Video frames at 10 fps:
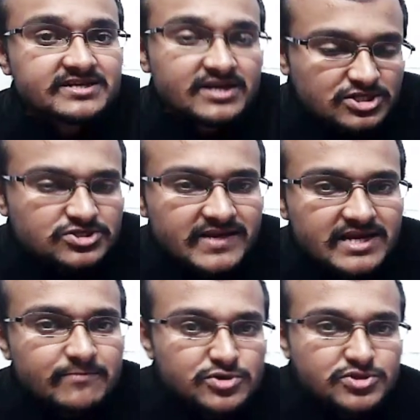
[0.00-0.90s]
So we'll
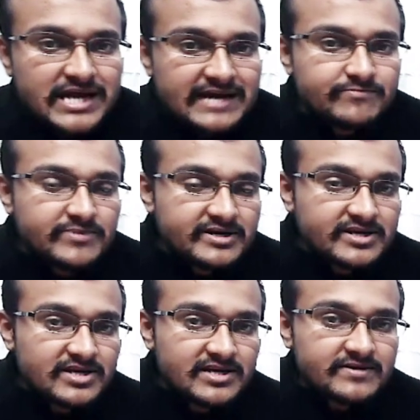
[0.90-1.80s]
come to that
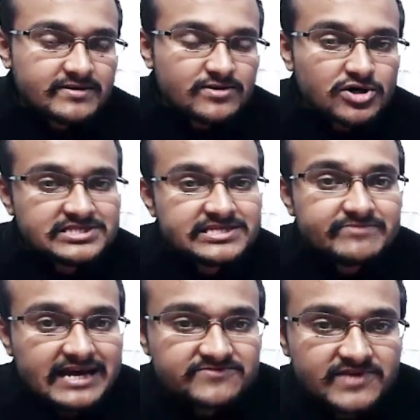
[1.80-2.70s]
particular concept
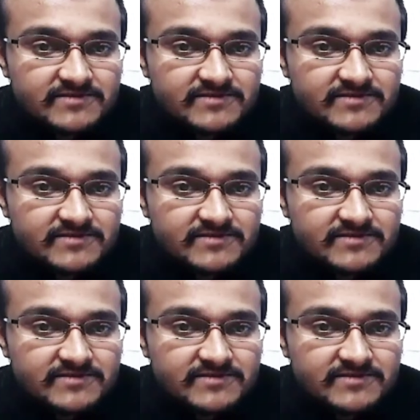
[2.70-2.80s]
as well.